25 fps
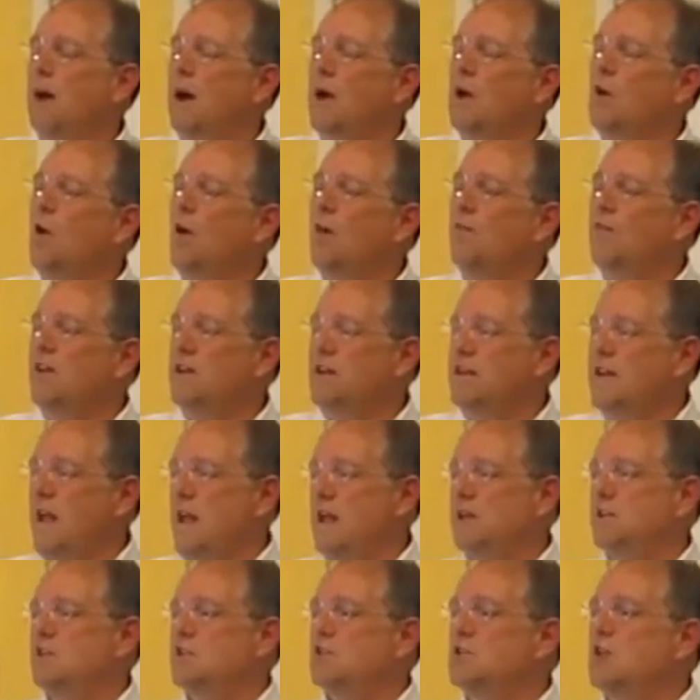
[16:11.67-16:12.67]
I go off on
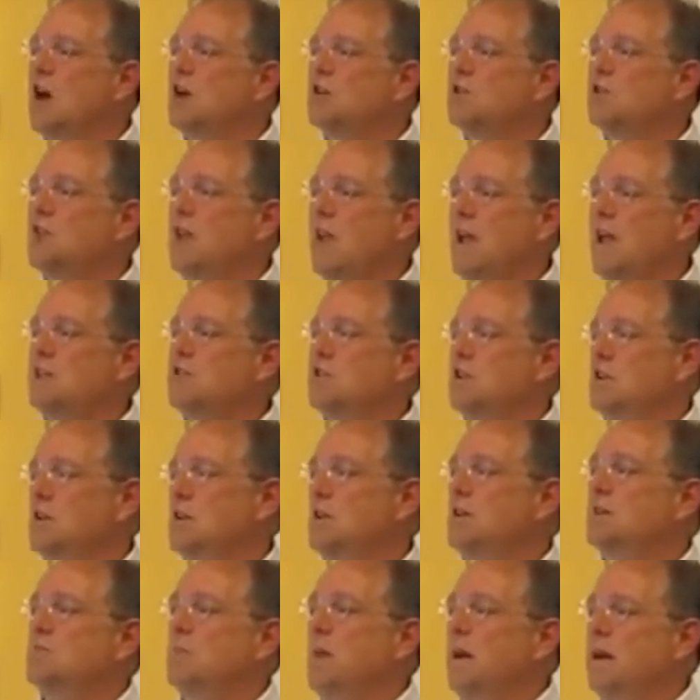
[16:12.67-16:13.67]
tangents. Doctor Tangent
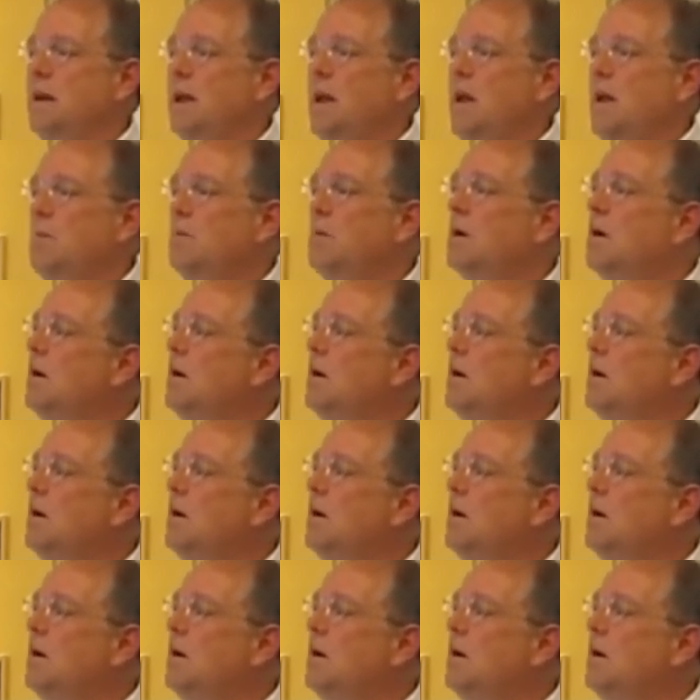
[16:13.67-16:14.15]
is my name.